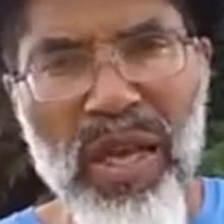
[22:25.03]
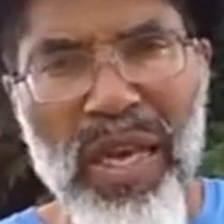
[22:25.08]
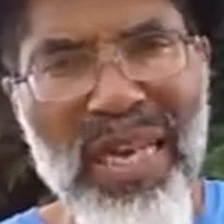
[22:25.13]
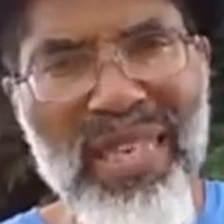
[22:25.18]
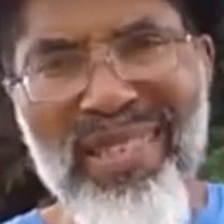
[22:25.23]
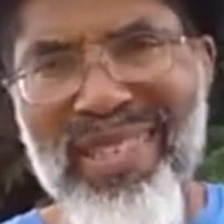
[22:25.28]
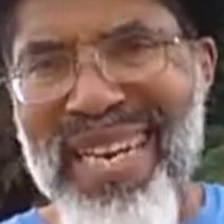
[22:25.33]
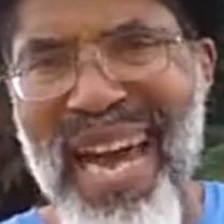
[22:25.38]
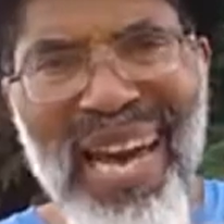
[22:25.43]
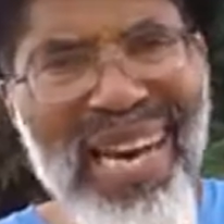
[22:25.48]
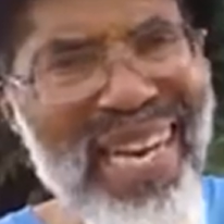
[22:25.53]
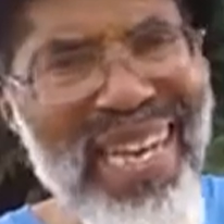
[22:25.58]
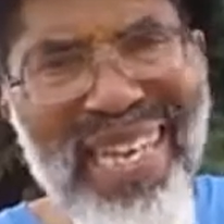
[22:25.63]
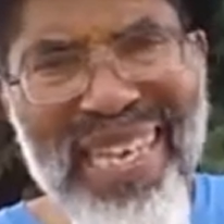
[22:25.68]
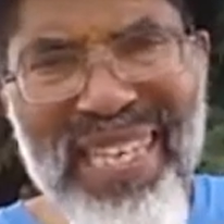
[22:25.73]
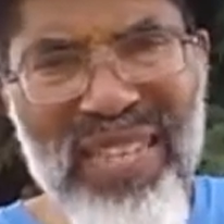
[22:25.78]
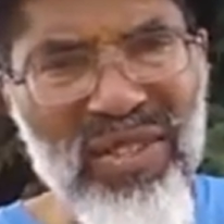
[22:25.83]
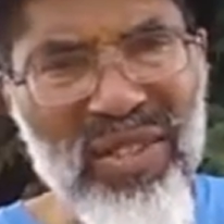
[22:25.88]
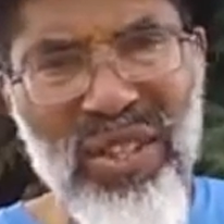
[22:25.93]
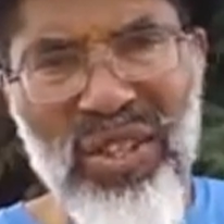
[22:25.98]
It's not an
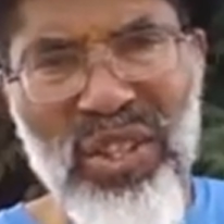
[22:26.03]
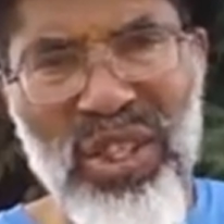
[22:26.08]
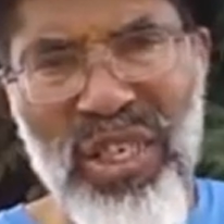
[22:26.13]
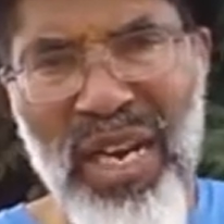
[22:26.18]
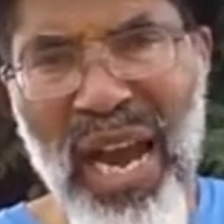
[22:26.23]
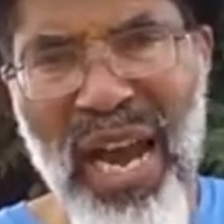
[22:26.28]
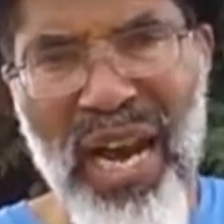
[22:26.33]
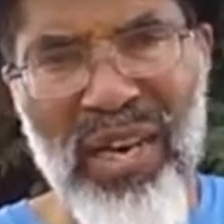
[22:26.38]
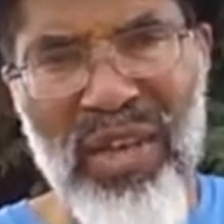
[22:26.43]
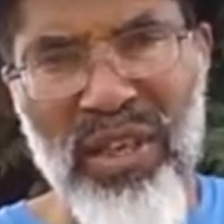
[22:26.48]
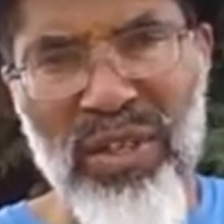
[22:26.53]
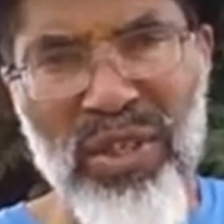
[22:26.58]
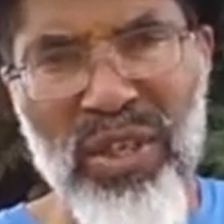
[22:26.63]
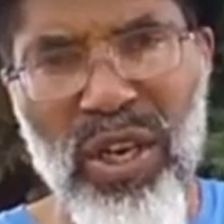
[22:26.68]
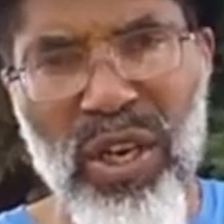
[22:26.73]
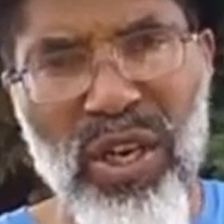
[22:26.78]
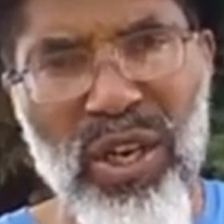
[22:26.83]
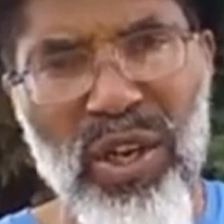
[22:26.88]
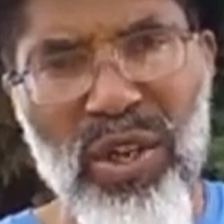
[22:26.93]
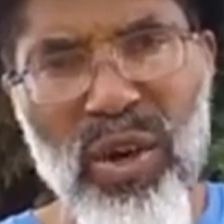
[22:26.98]
easy challenge.
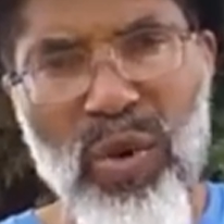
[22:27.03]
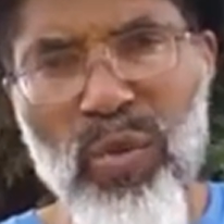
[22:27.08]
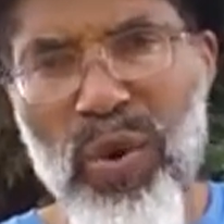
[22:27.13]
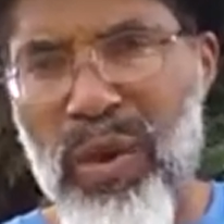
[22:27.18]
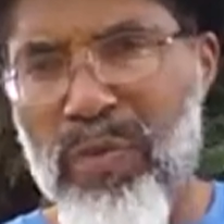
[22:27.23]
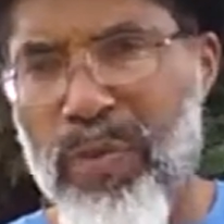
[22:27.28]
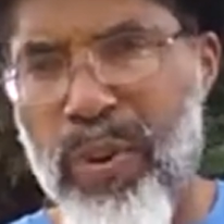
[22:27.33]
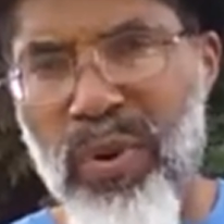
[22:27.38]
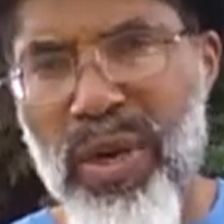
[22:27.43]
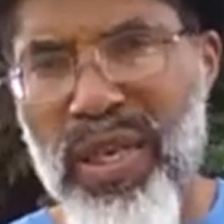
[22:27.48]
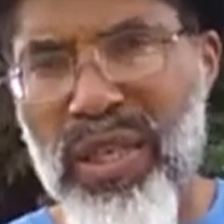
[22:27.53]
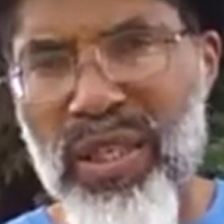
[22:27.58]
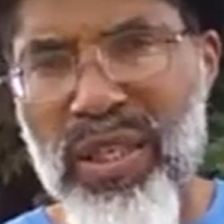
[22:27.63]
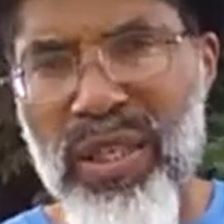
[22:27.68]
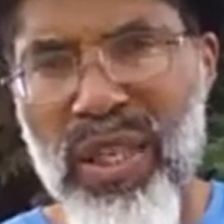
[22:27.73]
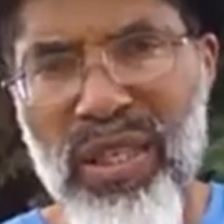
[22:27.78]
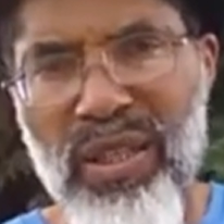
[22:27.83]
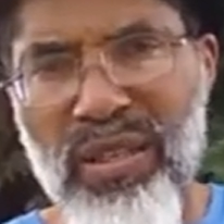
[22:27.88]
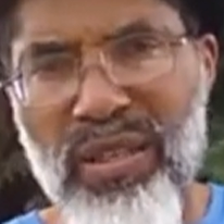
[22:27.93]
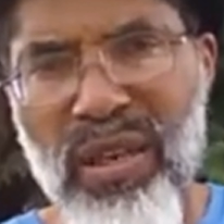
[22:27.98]
You know, we preach
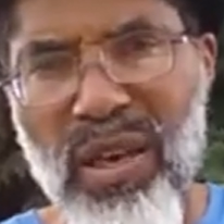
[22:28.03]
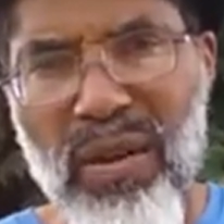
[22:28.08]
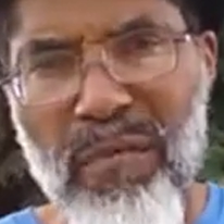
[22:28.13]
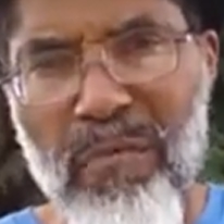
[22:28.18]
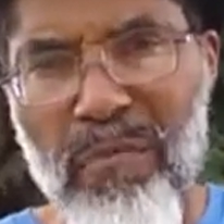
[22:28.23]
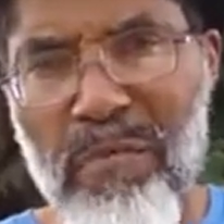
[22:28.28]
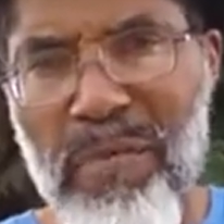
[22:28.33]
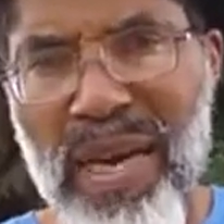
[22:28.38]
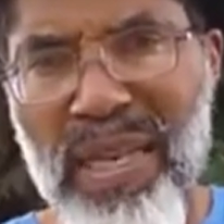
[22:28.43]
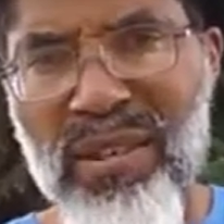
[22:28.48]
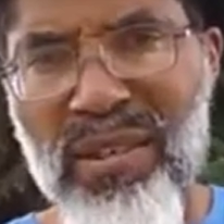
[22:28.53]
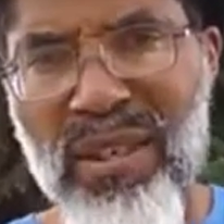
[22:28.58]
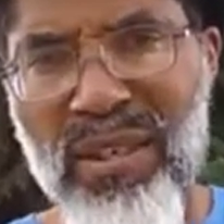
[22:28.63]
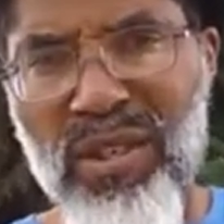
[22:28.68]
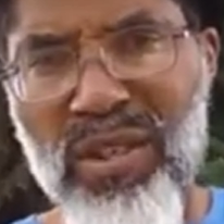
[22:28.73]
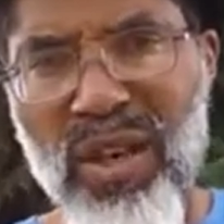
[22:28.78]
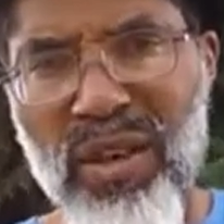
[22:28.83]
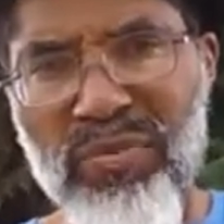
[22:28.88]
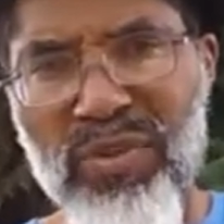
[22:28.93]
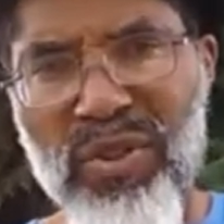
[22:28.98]
this message
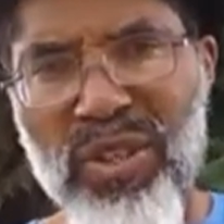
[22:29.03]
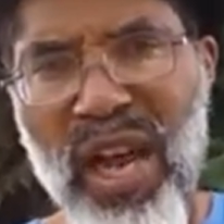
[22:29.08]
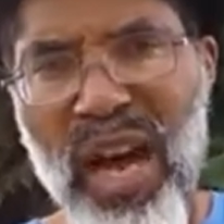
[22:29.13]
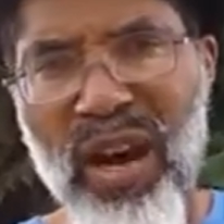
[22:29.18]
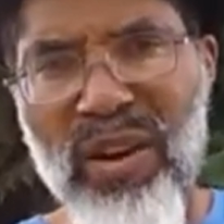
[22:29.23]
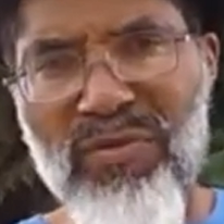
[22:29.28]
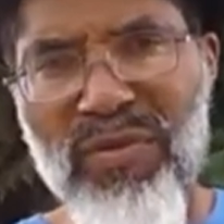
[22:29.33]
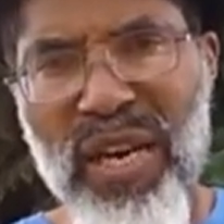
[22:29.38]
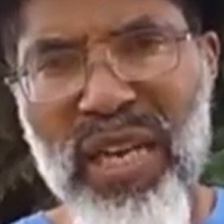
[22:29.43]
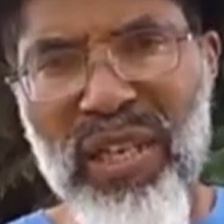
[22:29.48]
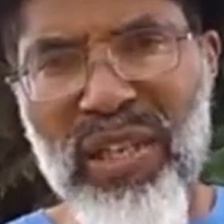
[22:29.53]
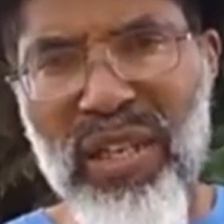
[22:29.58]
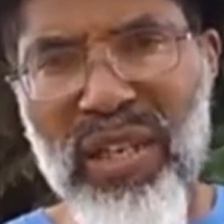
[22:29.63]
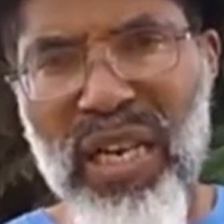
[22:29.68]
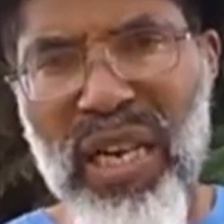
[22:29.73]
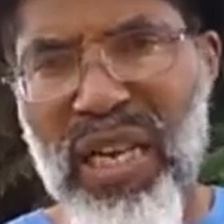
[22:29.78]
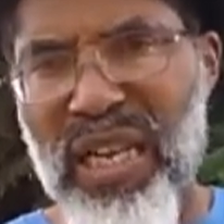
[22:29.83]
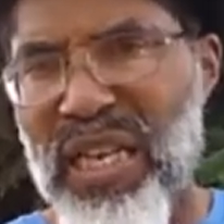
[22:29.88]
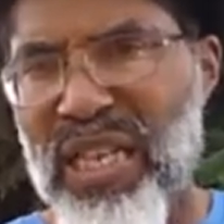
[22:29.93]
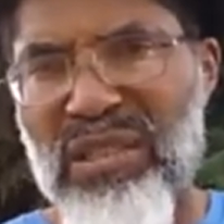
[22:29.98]
of salvation,
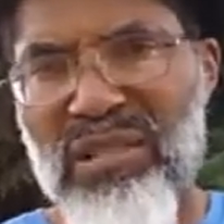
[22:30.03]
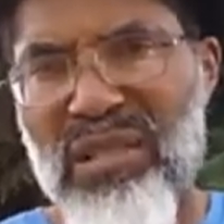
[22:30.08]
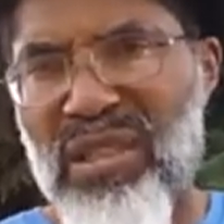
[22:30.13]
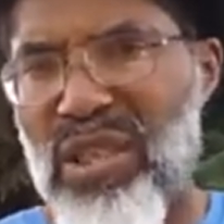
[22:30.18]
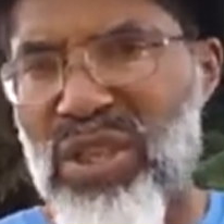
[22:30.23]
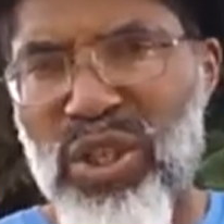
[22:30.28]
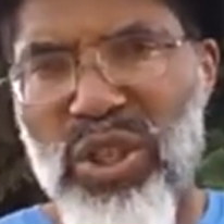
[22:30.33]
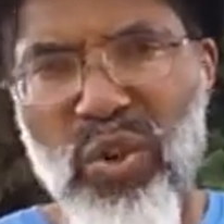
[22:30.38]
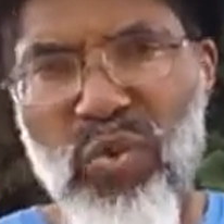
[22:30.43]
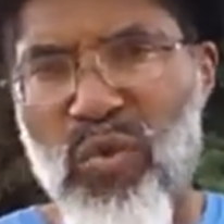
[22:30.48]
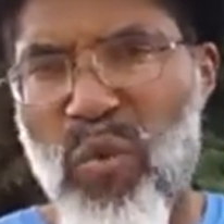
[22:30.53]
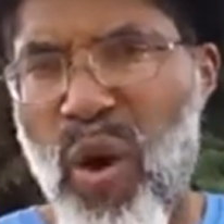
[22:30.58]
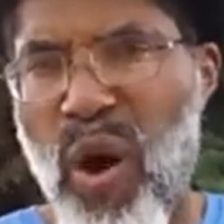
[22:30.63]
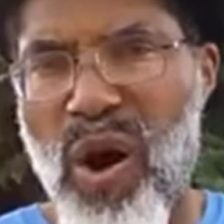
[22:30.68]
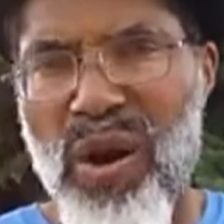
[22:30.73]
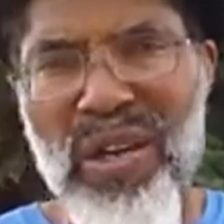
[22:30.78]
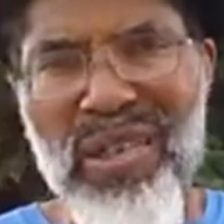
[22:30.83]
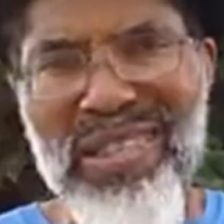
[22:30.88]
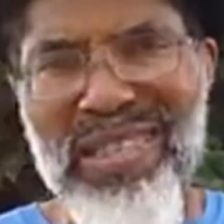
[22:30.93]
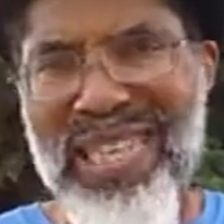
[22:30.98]
and it's such a
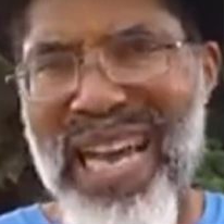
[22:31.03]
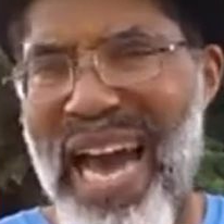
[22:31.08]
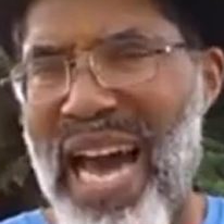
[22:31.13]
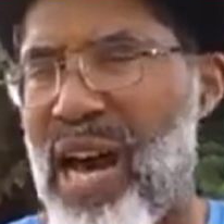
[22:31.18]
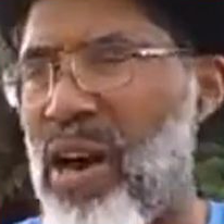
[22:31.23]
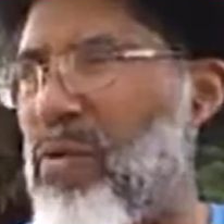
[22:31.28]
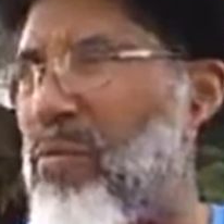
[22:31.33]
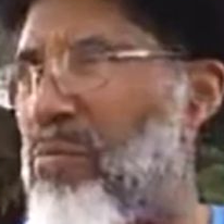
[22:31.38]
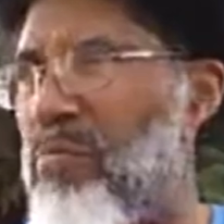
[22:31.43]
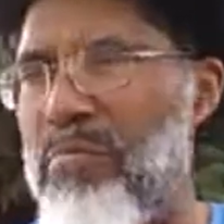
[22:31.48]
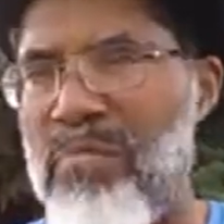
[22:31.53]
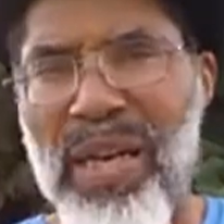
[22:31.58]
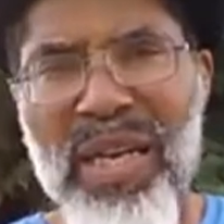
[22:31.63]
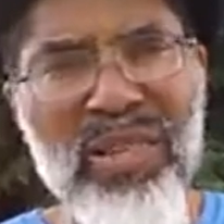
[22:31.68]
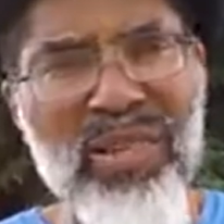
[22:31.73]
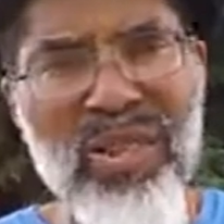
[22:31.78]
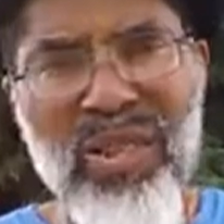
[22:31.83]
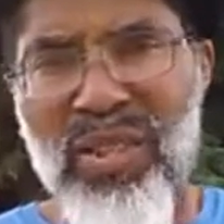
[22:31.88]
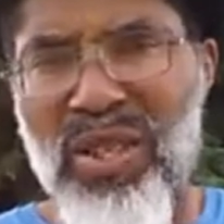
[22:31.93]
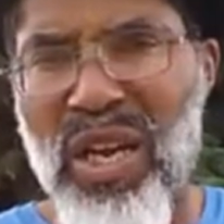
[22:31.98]
watered down
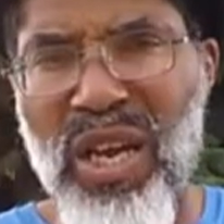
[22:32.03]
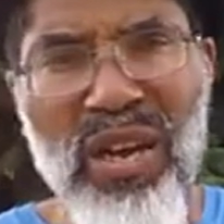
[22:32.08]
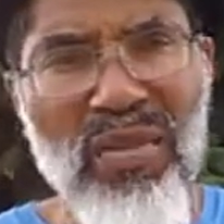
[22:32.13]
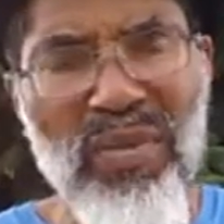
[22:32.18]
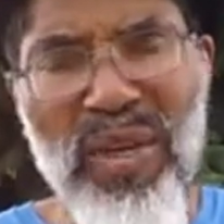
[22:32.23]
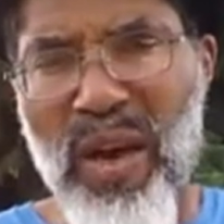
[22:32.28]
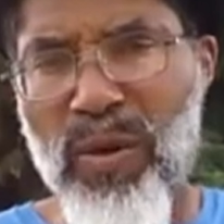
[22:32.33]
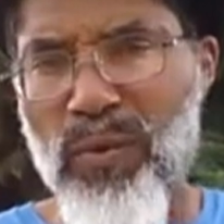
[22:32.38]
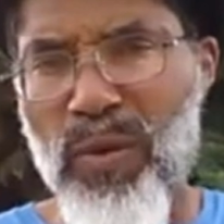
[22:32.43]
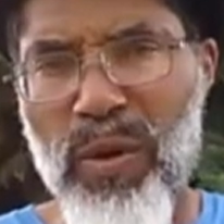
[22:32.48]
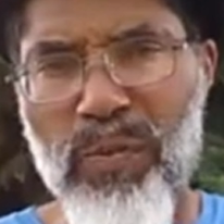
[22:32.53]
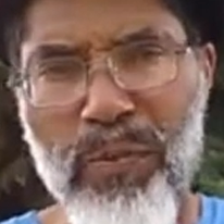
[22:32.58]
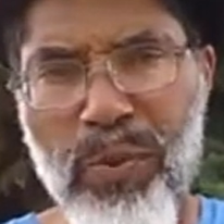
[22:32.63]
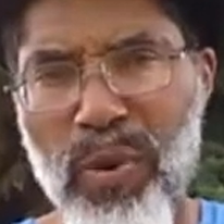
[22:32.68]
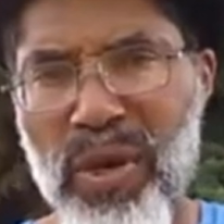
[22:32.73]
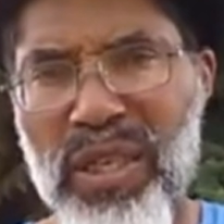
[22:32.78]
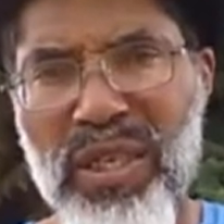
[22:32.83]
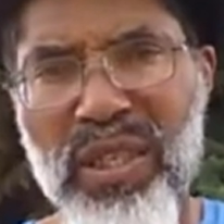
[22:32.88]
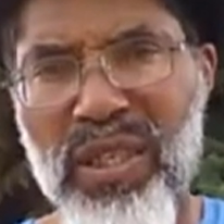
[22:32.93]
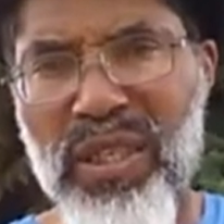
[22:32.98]
message that we
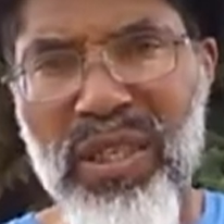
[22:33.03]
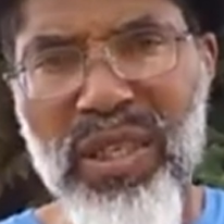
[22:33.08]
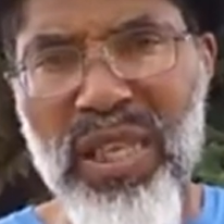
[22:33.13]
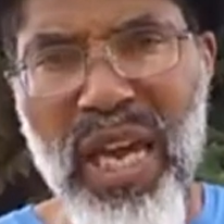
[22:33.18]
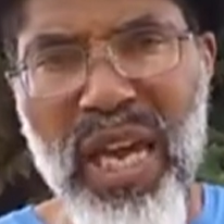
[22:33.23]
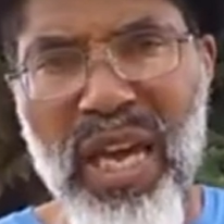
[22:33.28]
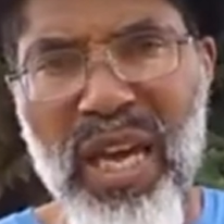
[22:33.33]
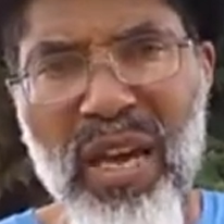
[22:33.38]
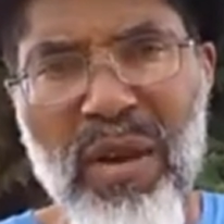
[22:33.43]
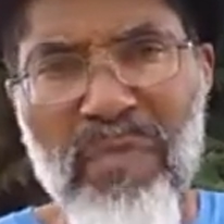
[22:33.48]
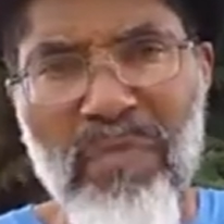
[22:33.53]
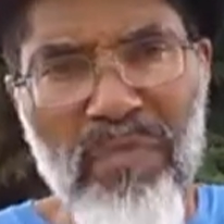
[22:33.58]
preach today.